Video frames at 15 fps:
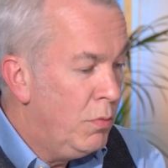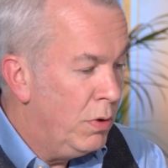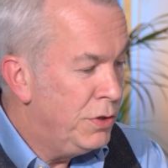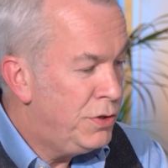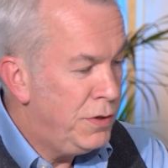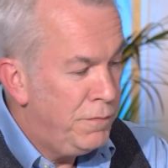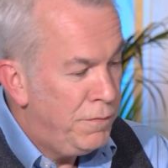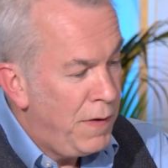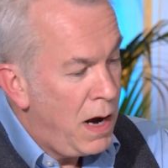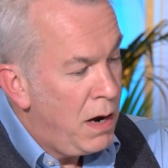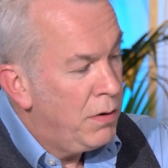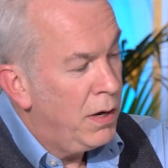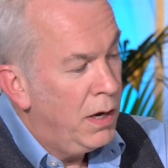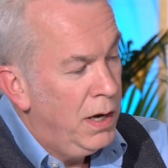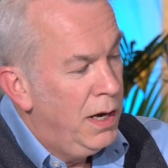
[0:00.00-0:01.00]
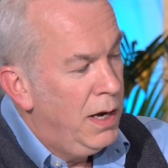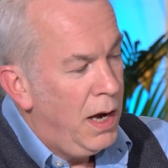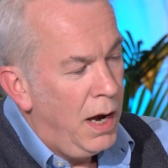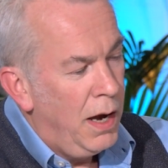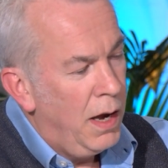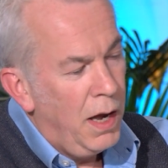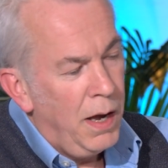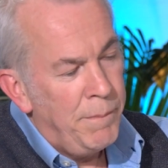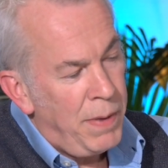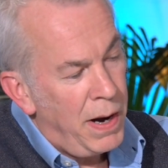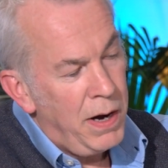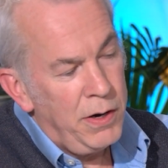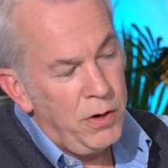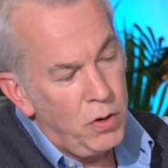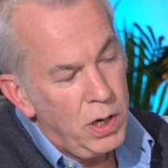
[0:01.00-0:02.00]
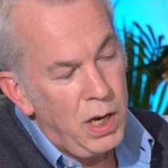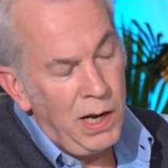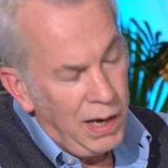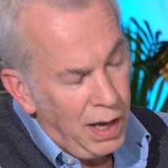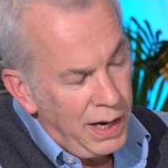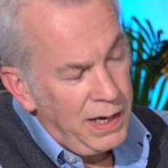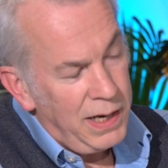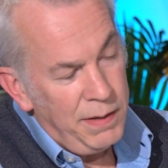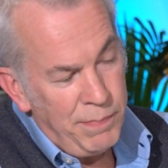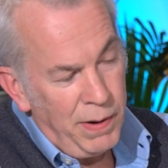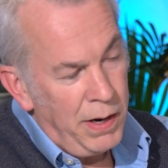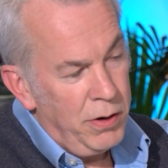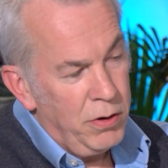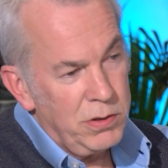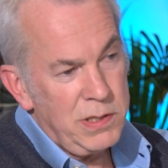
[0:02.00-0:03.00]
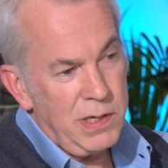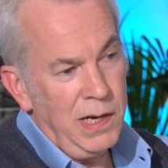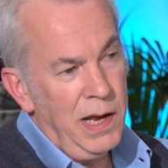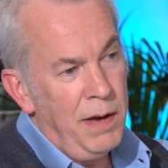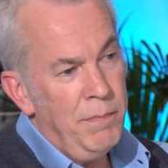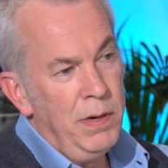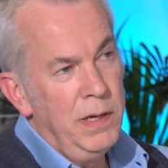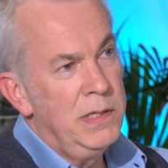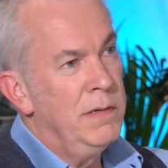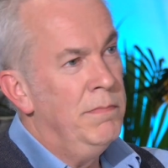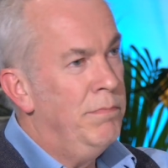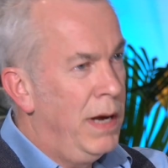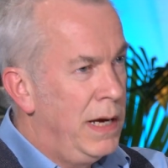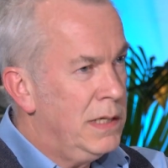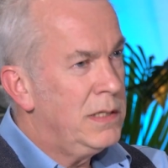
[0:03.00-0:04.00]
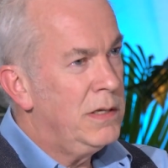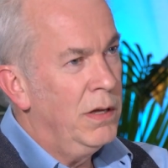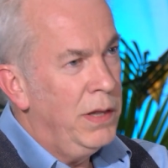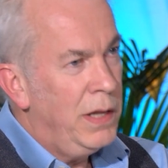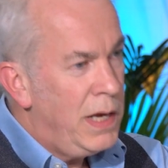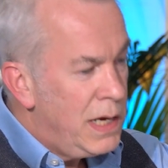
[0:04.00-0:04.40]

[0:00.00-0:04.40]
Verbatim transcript: Yeah. Once you've found a likely paradoxical embolism based on the